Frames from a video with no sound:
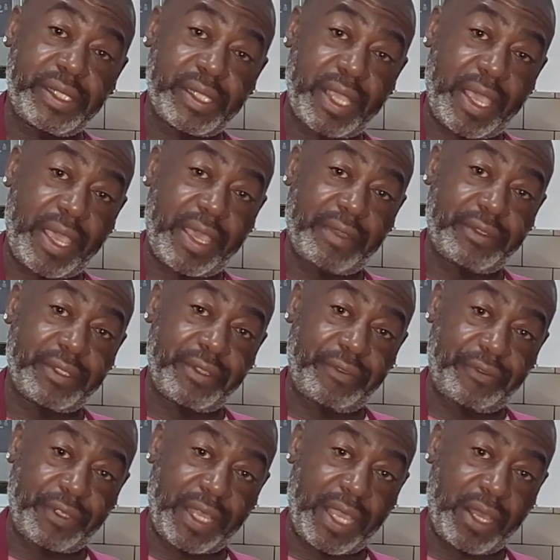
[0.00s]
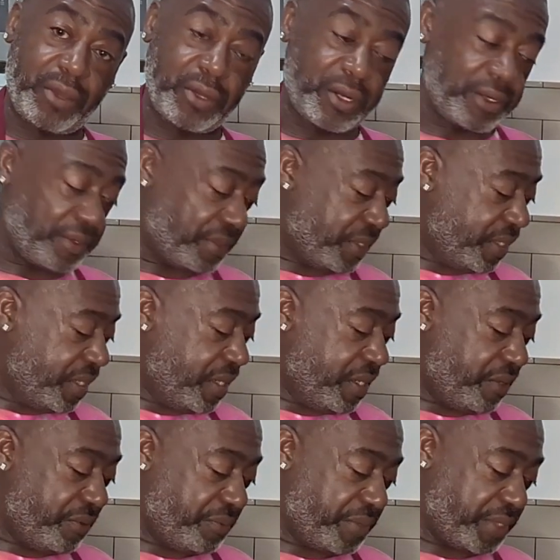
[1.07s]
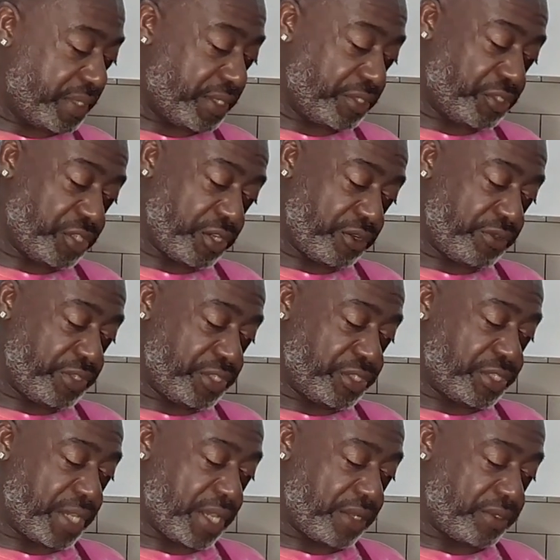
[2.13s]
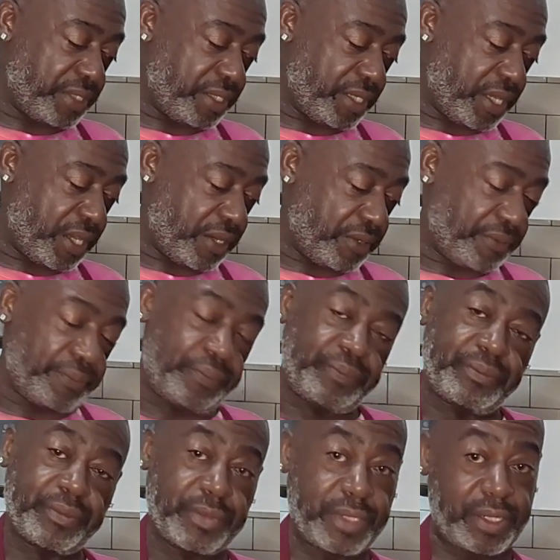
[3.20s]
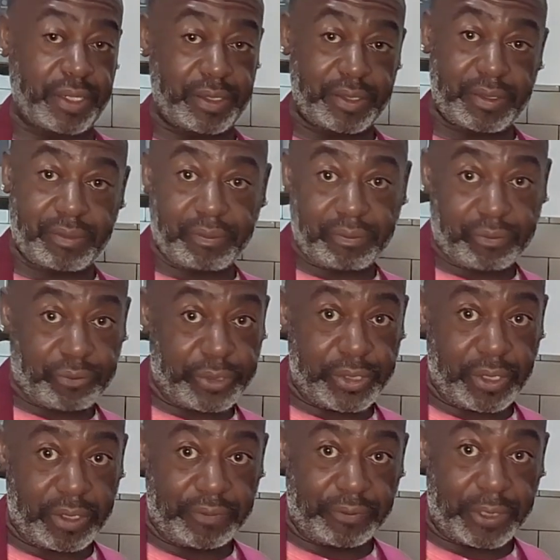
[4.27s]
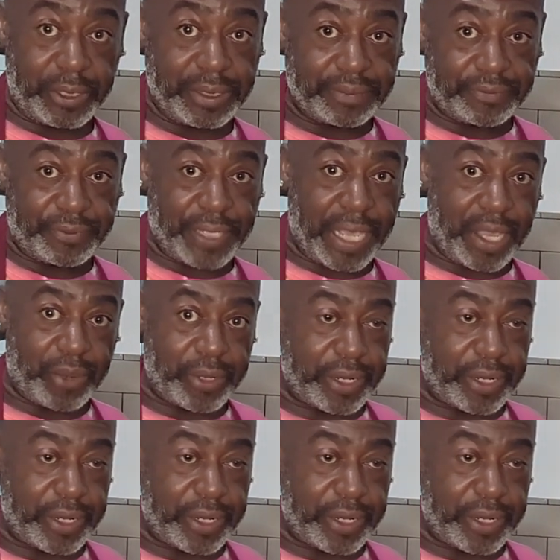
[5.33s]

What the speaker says: to add the flour. We're going to turn this down to low because we don't want flour